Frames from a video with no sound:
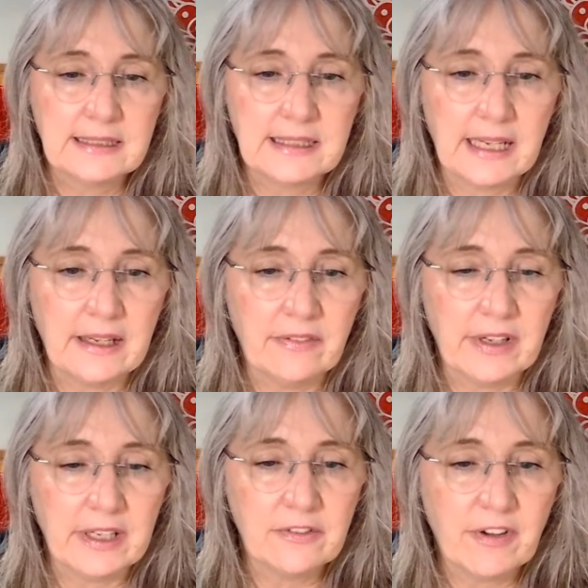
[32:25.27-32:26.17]

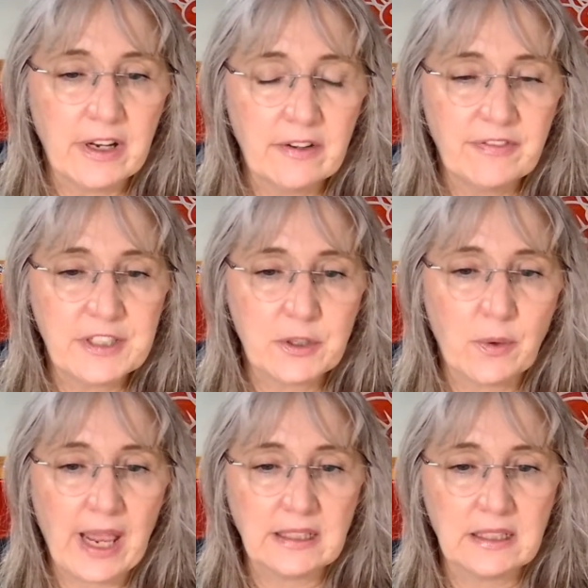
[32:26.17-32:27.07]
David, find a
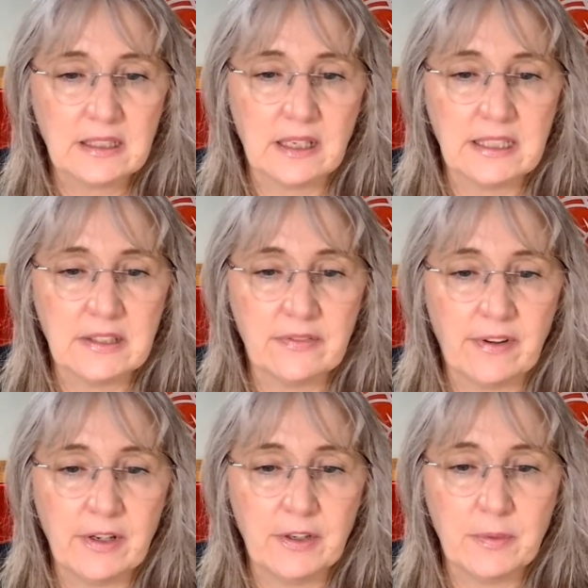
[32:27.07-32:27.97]
physical exercise is a
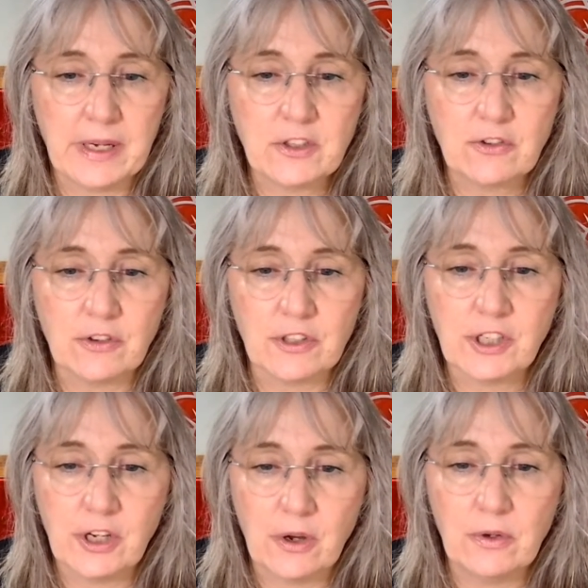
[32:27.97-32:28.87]
very good way to cross.
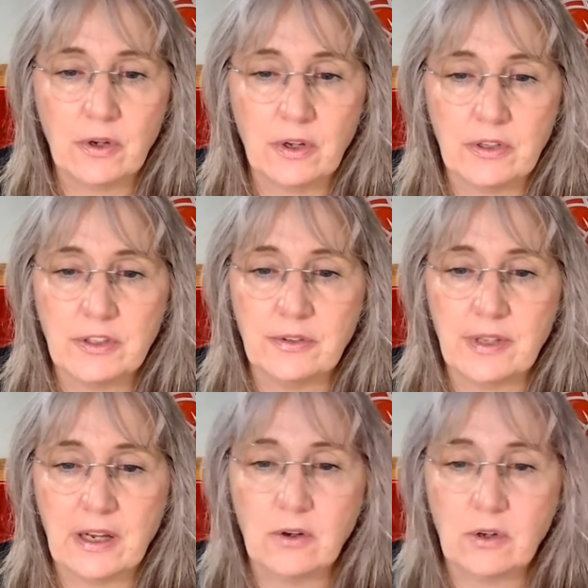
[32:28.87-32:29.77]
Yoga can do
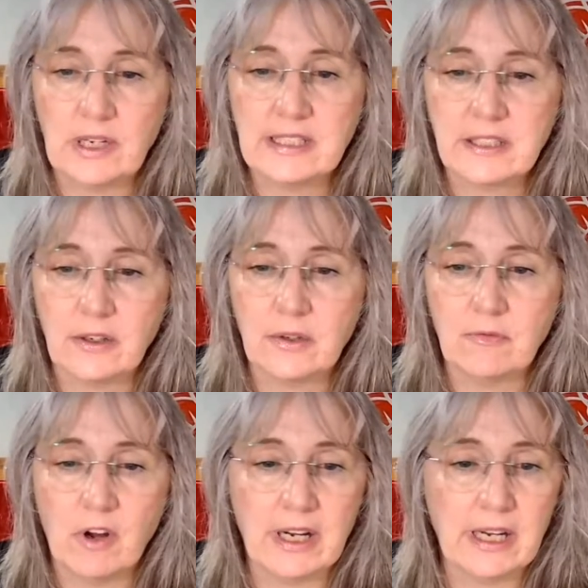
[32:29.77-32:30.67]
that. Oddly so
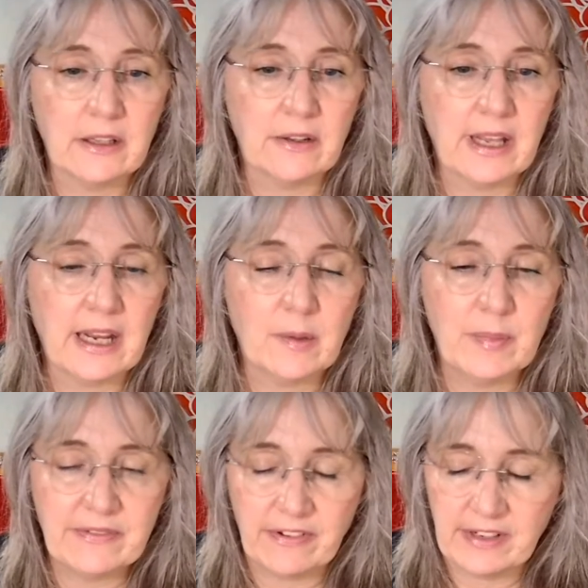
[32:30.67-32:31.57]
can running, though that can
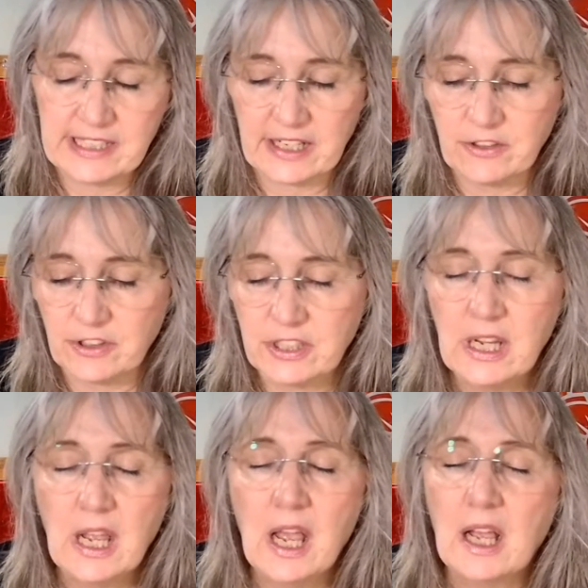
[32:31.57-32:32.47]
be very dangerous.
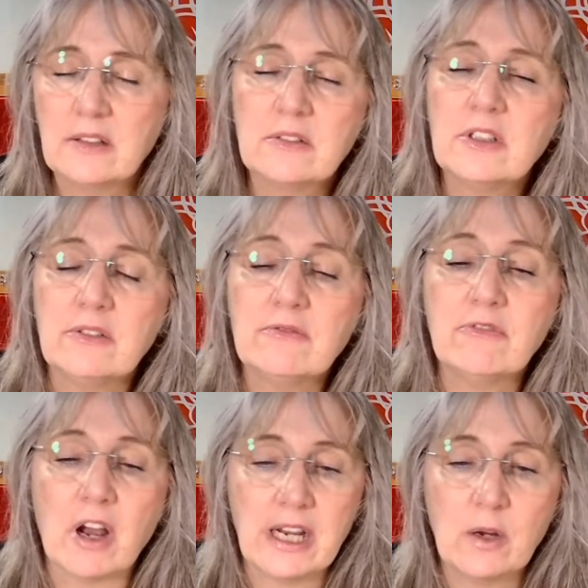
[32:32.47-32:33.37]

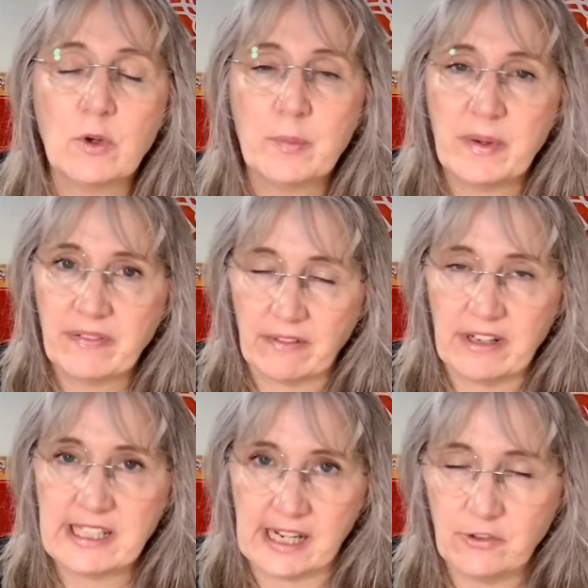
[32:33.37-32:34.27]
Running would be
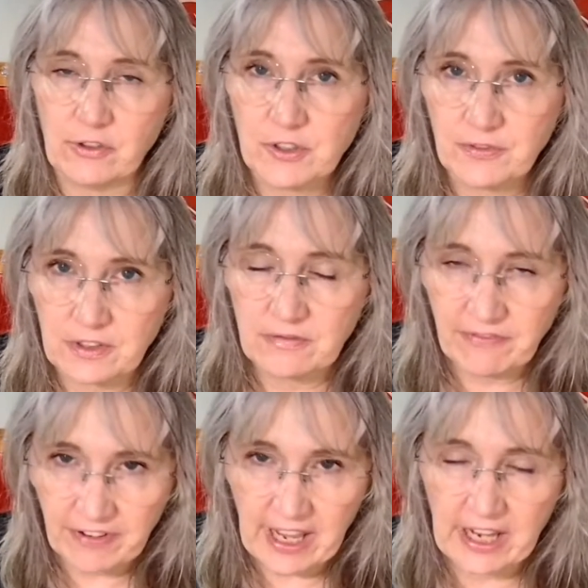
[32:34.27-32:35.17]
very dangerous
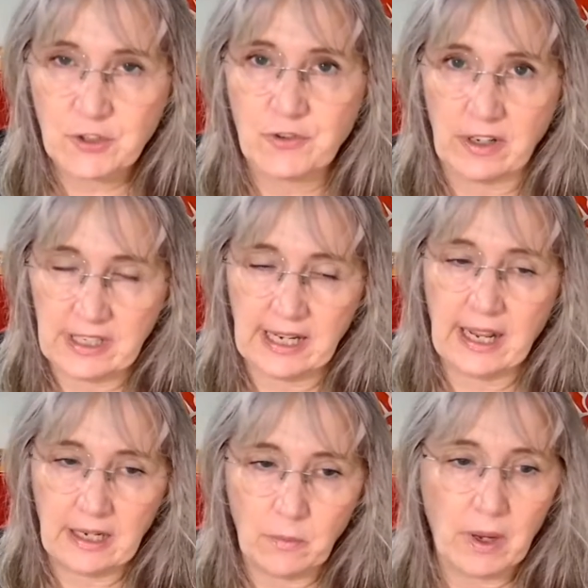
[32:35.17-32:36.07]
for hedge
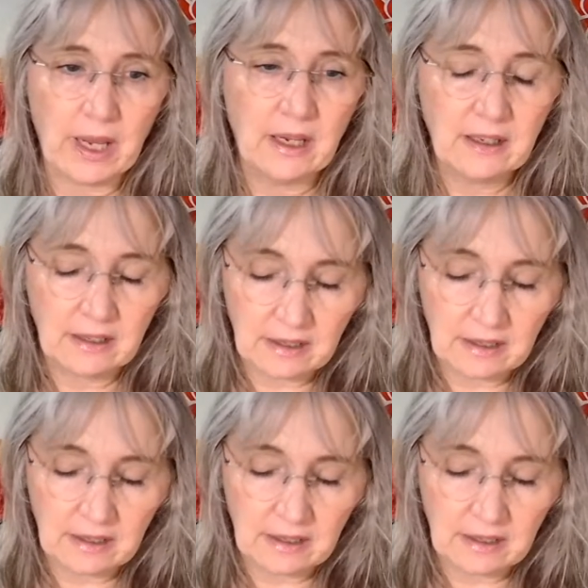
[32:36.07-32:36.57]
riding anyway.